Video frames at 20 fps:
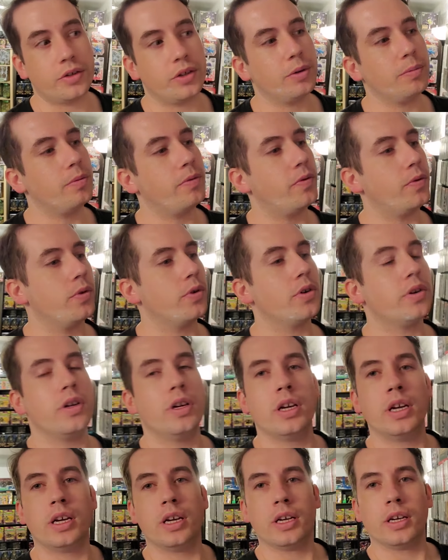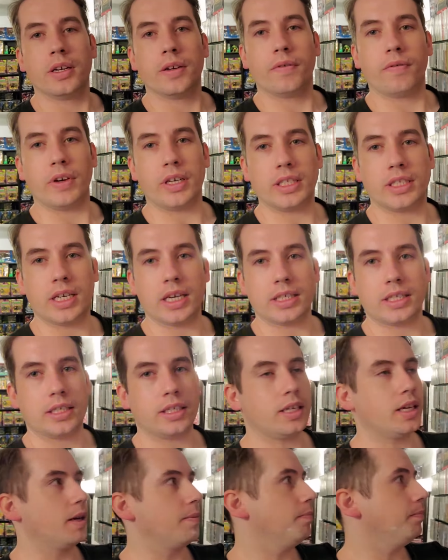the year before. Fantastic
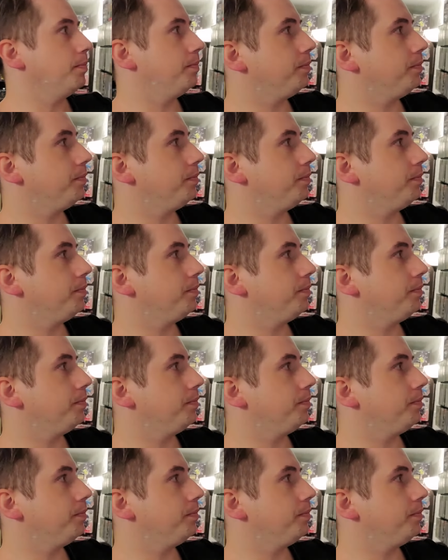game.